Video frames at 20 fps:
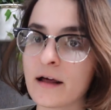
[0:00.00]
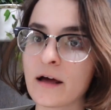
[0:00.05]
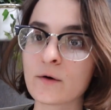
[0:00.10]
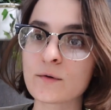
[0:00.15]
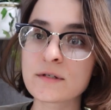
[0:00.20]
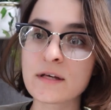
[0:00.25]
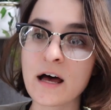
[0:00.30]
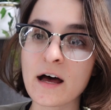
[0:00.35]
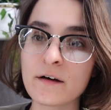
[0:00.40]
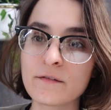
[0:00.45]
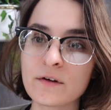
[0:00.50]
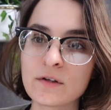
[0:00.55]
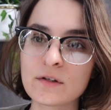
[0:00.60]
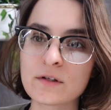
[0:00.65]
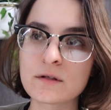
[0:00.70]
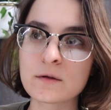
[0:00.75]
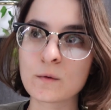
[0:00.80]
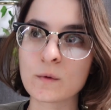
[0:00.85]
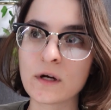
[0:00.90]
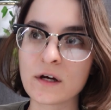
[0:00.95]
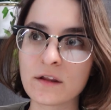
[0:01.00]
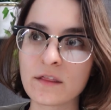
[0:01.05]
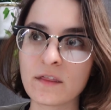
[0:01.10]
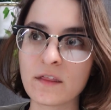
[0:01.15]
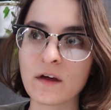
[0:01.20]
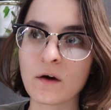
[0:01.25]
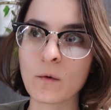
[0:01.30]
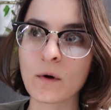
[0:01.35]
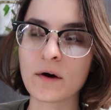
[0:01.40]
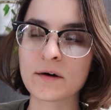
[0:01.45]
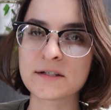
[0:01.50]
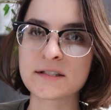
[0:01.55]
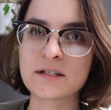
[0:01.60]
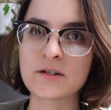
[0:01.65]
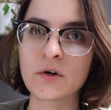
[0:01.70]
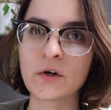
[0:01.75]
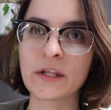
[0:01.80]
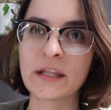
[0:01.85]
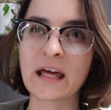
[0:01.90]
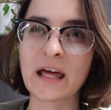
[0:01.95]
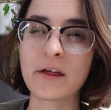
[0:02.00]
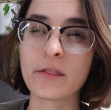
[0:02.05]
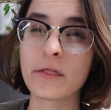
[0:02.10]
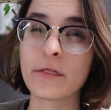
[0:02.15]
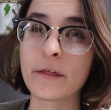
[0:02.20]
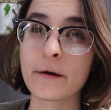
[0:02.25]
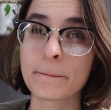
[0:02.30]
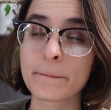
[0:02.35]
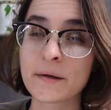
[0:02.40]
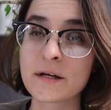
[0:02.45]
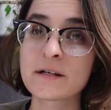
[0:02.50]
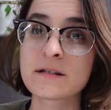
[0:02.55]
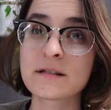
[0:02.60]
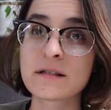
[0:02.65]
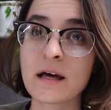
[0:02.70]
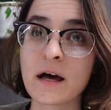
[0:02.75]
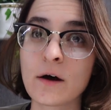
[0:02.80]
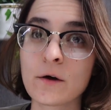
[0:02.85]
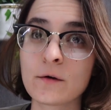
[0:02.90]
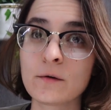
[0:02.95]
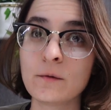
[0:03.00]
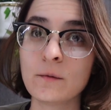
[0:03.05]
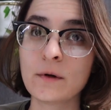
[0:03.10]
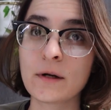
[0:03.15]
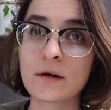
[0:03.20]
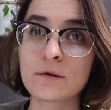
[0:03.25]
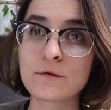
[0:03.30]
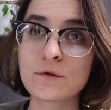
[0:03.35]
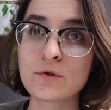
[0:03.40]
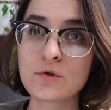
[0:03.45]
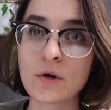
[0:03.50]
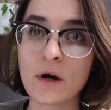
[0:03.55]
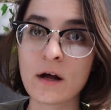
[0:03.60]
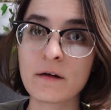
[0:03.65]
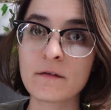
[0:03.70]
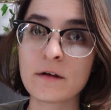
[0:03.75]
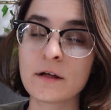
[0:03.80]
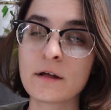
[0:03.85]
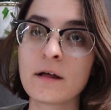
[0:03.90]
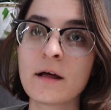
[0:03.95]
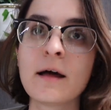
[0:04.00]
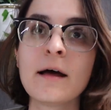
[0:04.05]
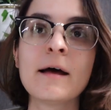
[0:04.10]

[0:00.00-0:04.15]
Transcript: I was having this weird thing where I was hearing like a thumping sound when I was driving,